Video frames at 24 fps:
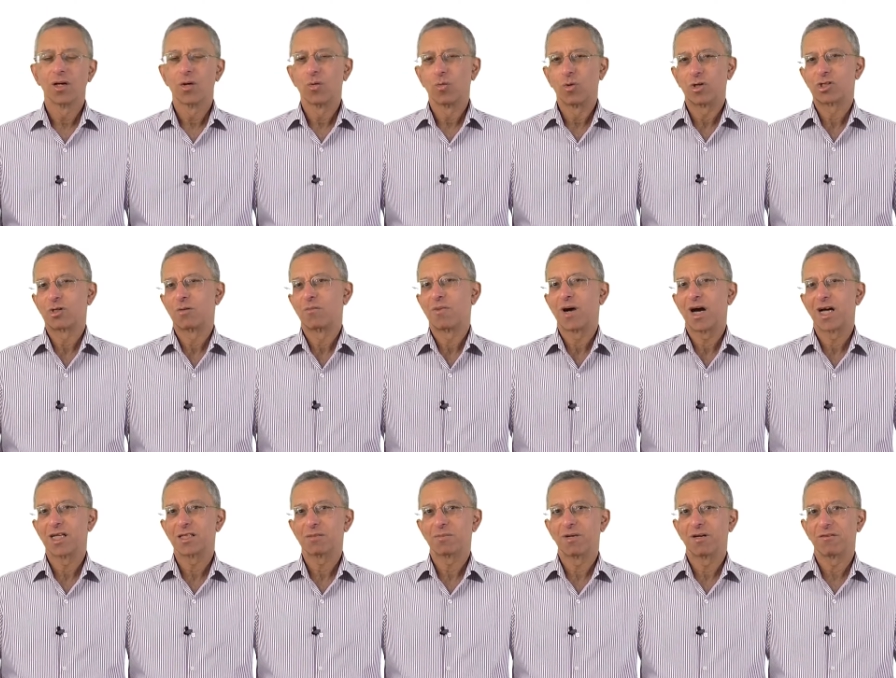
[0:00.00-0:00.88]
Which
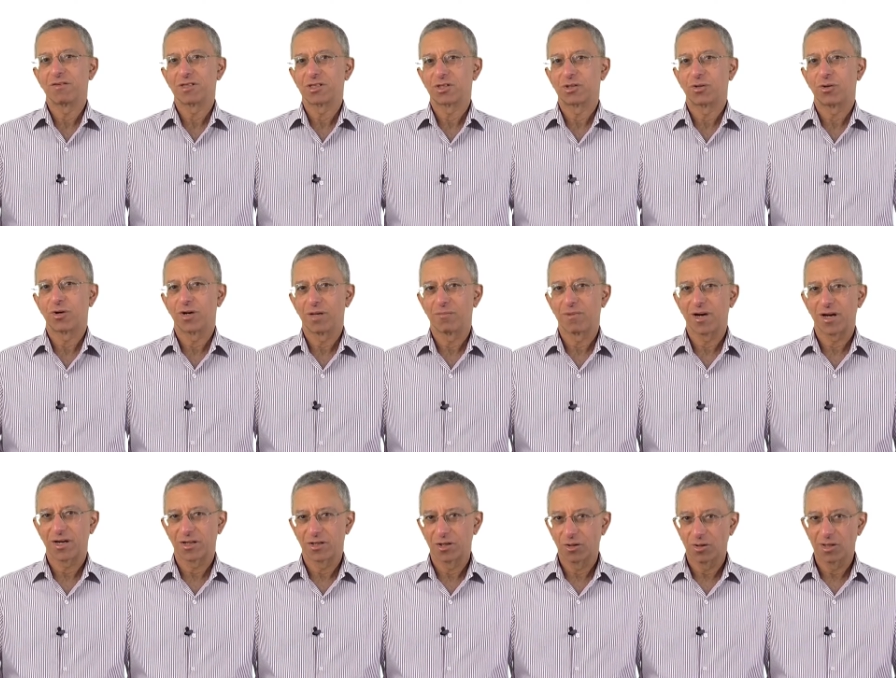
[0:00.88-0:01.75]
reminds me of a story
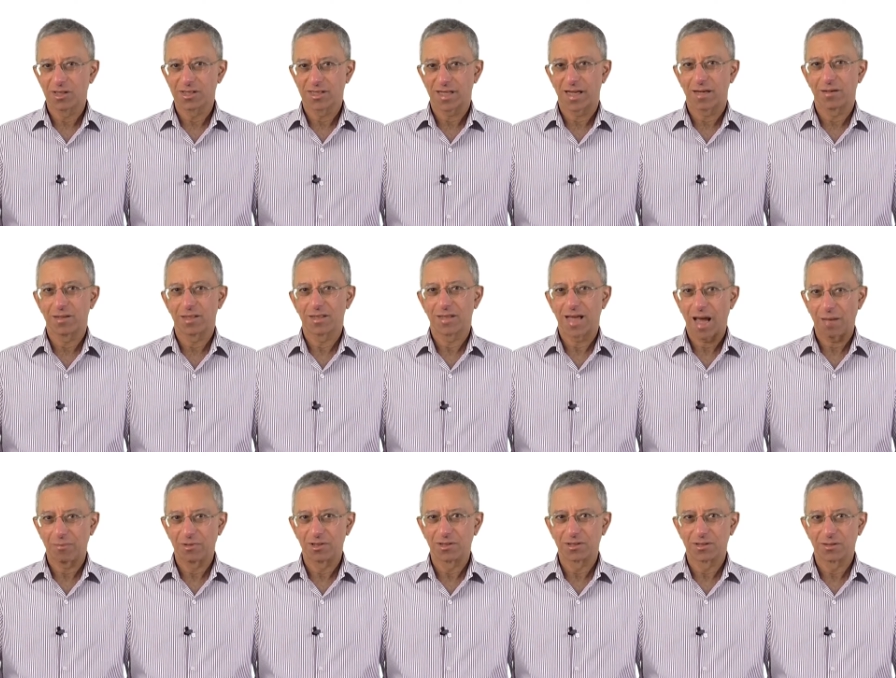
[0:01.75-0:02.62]
about an old Zen
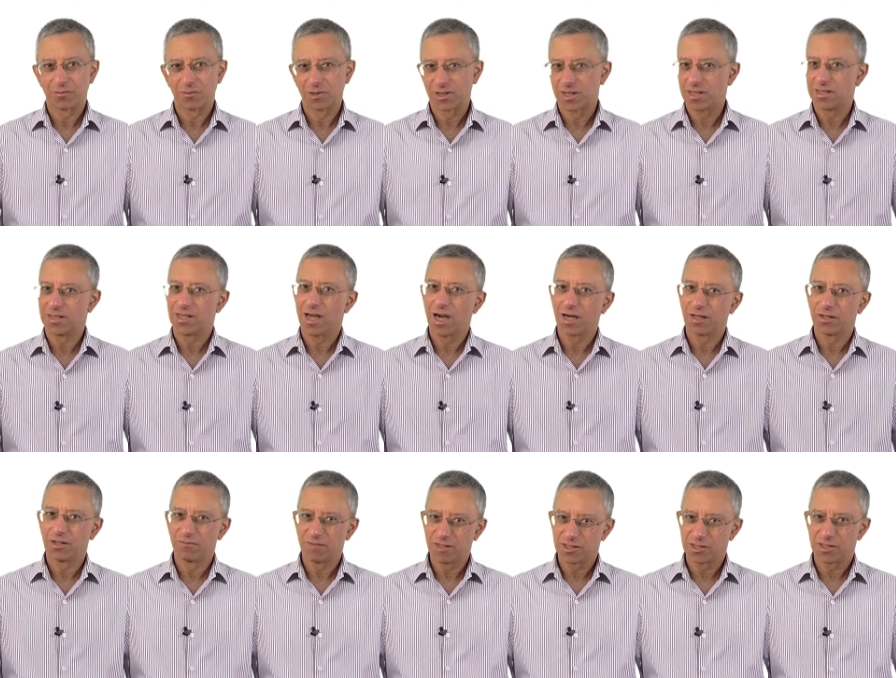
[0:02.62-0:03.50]
abbot with his
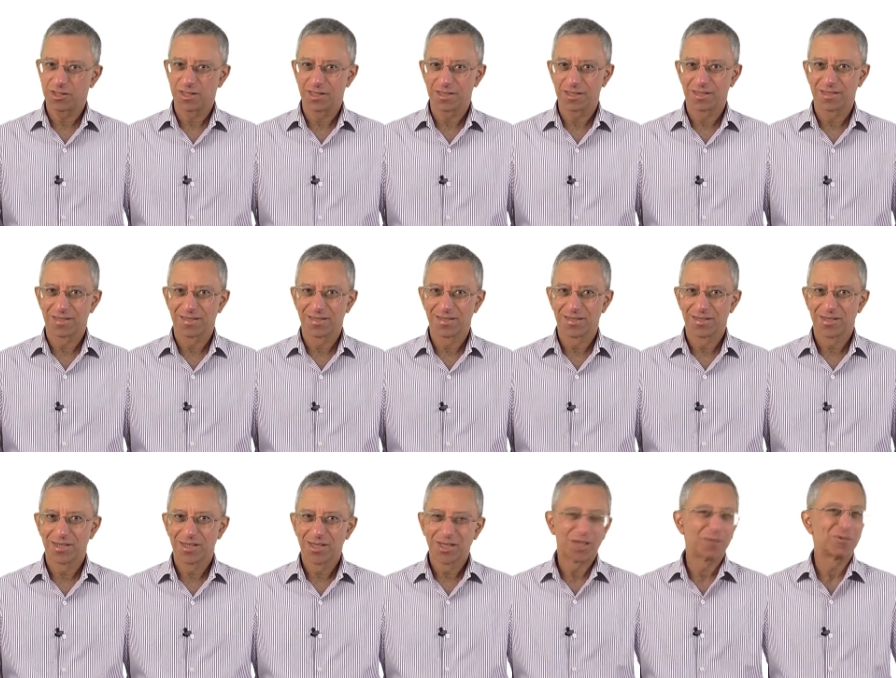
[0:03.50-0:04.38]
young novitiate.
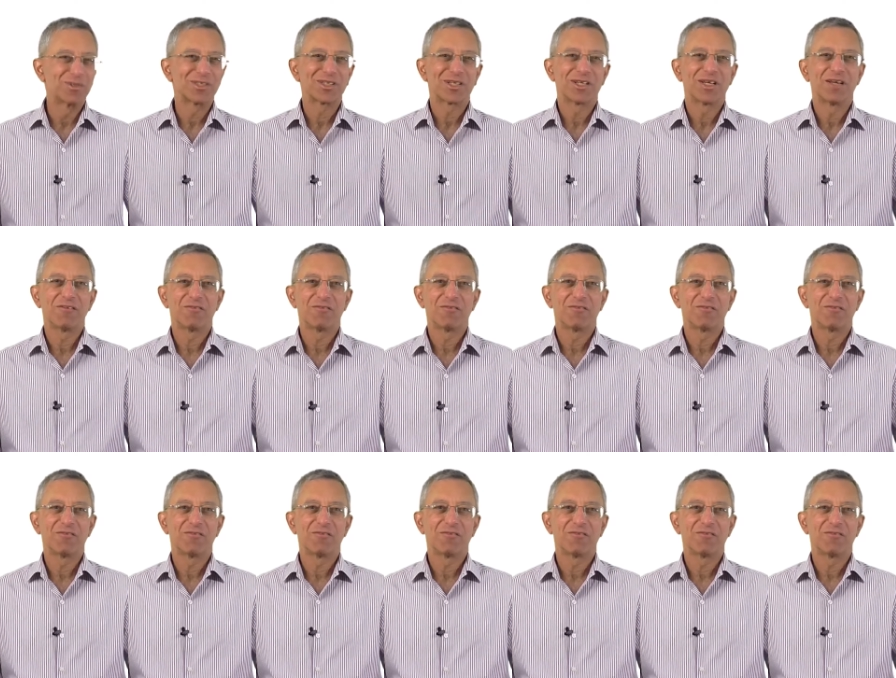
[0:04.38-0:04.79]
It was the